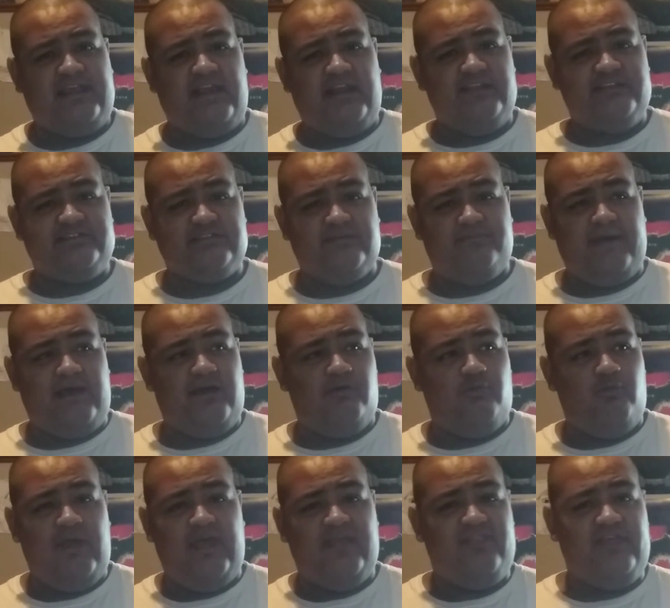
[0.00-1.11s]
Tell us about
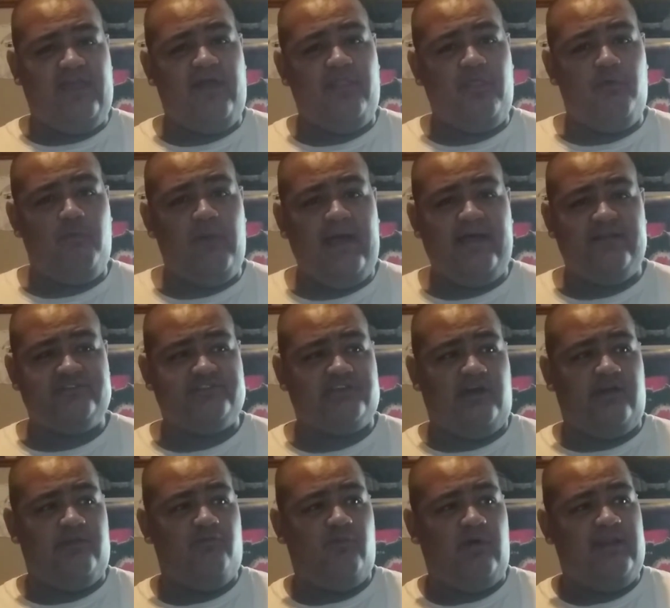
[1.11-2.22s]
where the other wells
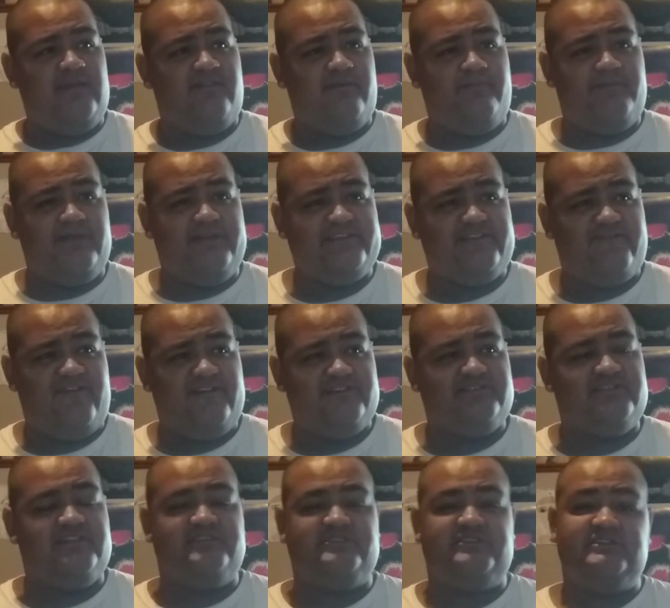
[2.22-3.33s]
are and what other place fits
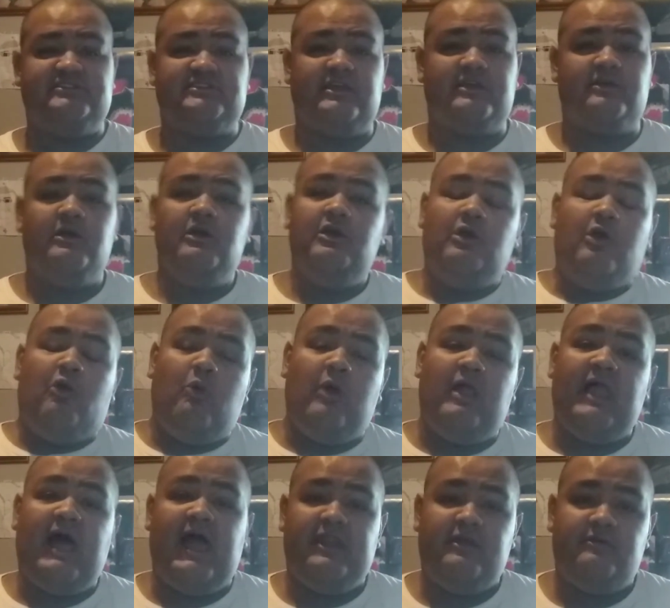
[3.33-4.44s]
this. And he's like,
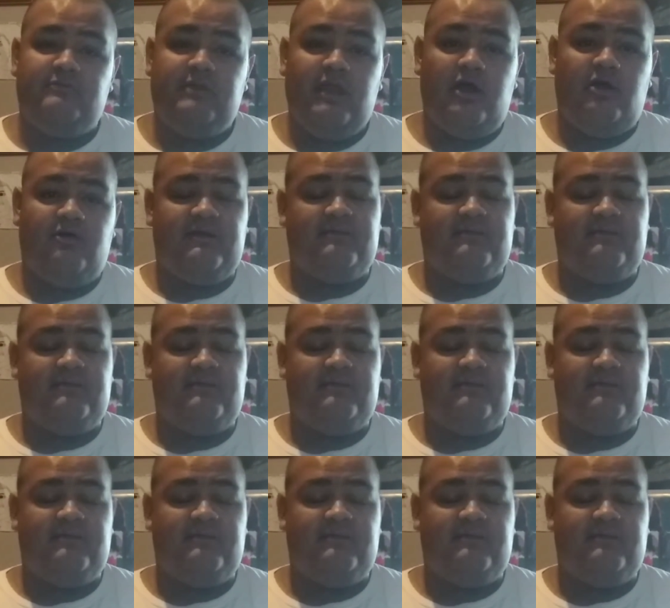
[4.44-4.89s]
well, I don't know.